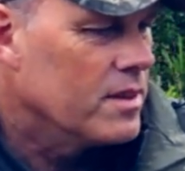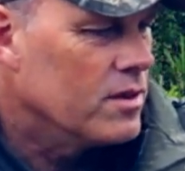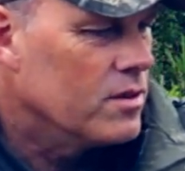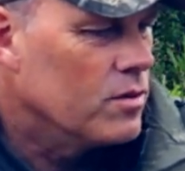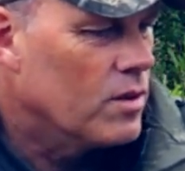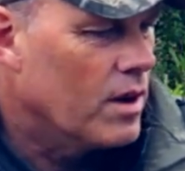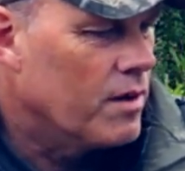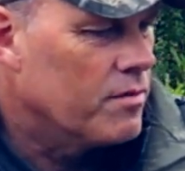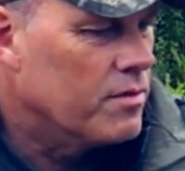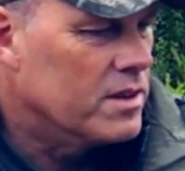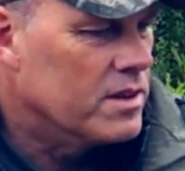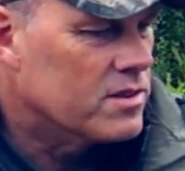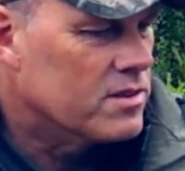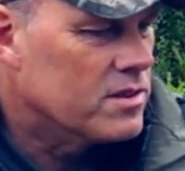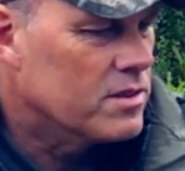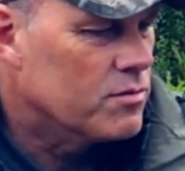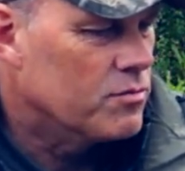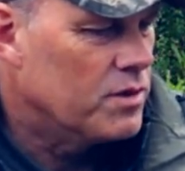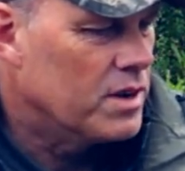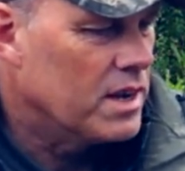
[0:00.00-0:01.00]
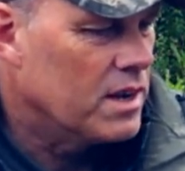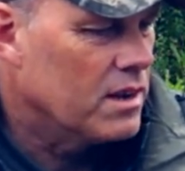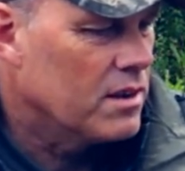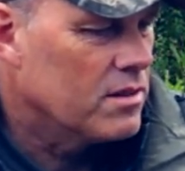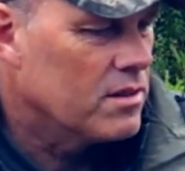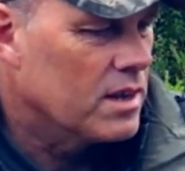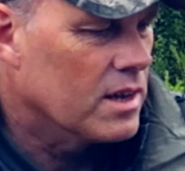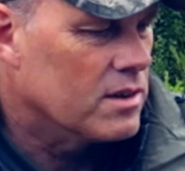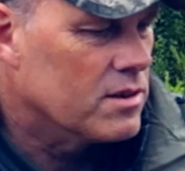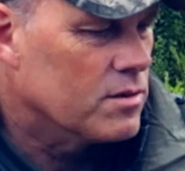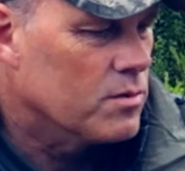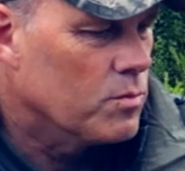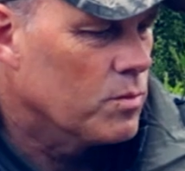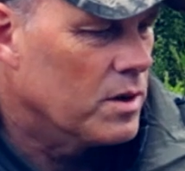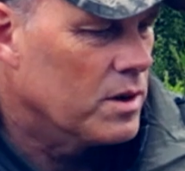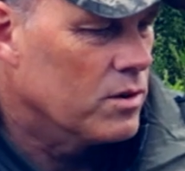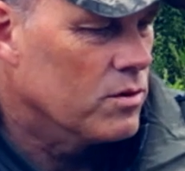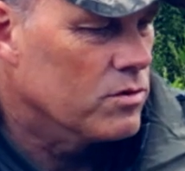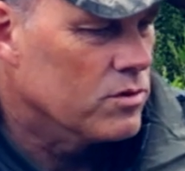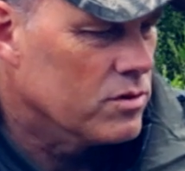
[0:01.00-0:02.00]
You have this ring that
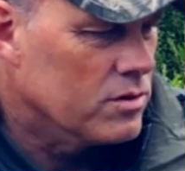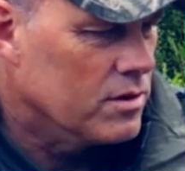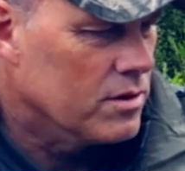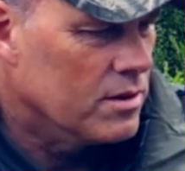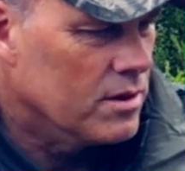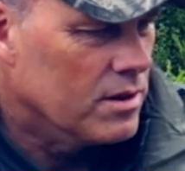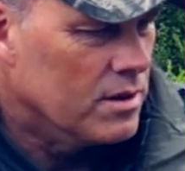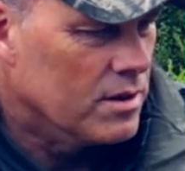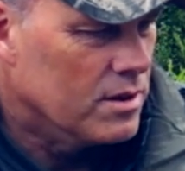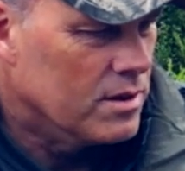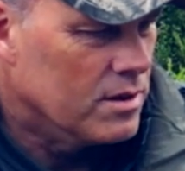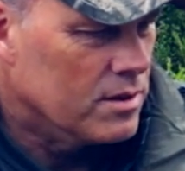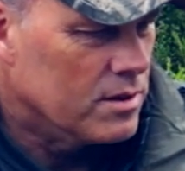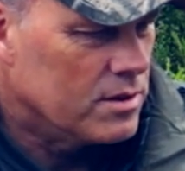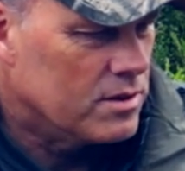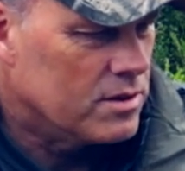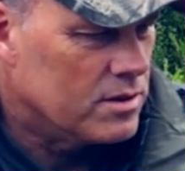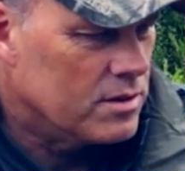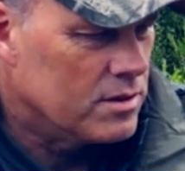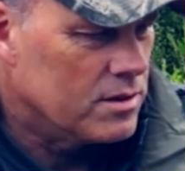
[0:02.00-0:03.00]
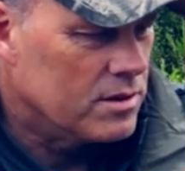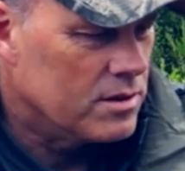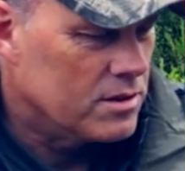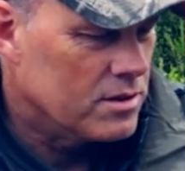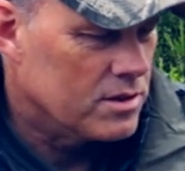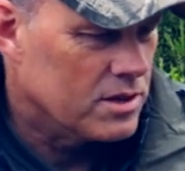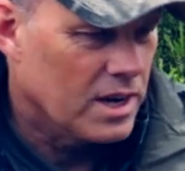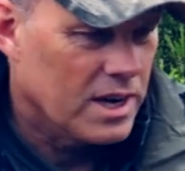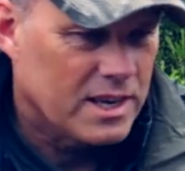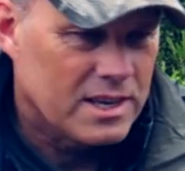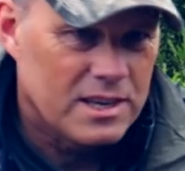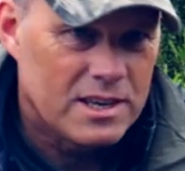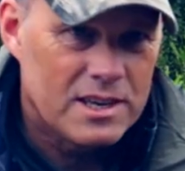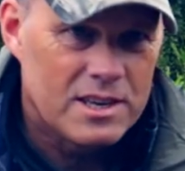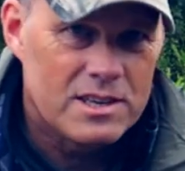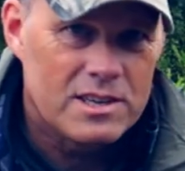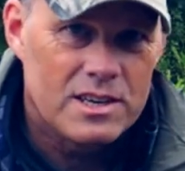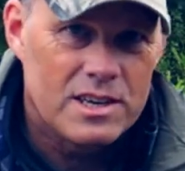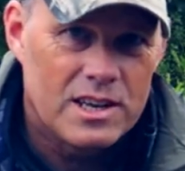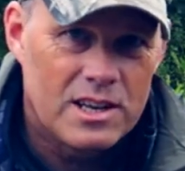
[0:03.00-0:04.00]
when you tighten
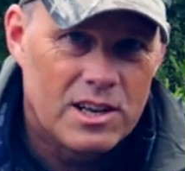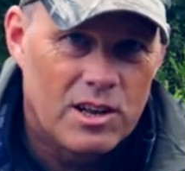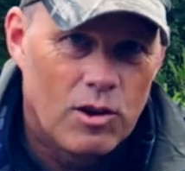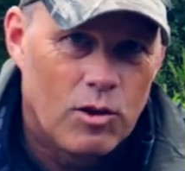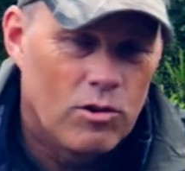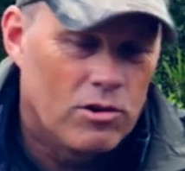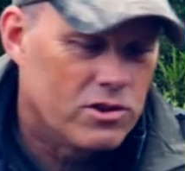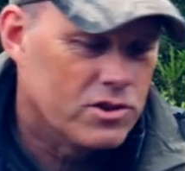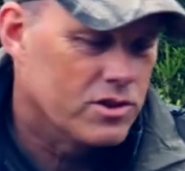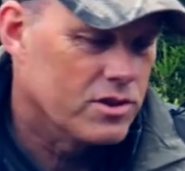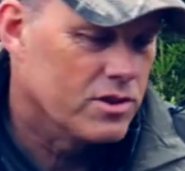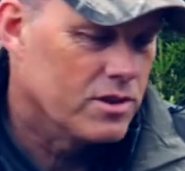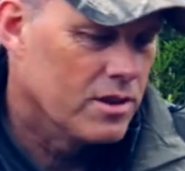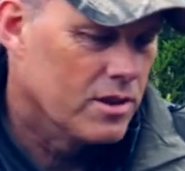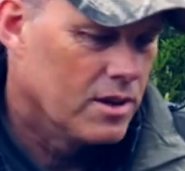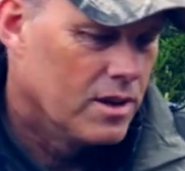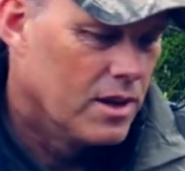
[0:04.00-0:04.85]
it, it locks